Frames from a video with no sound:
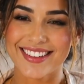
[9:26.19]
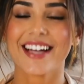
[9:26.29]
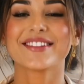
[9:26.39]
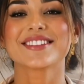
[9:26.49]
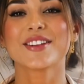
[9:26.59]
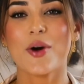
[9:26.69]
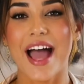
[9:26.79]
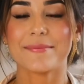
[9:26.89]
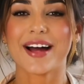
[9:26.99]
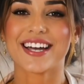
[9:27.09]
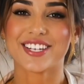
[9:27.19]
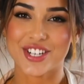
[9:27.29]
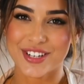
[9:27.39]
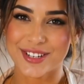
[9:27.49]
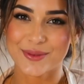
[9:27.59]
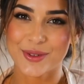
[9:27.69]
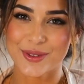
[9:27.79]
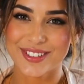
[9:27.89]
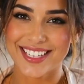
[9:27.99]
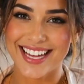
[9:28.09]
I'm so happy I could share this with you
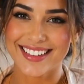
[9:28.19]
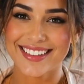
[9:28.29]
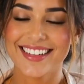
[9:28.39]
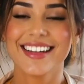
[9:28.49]
today.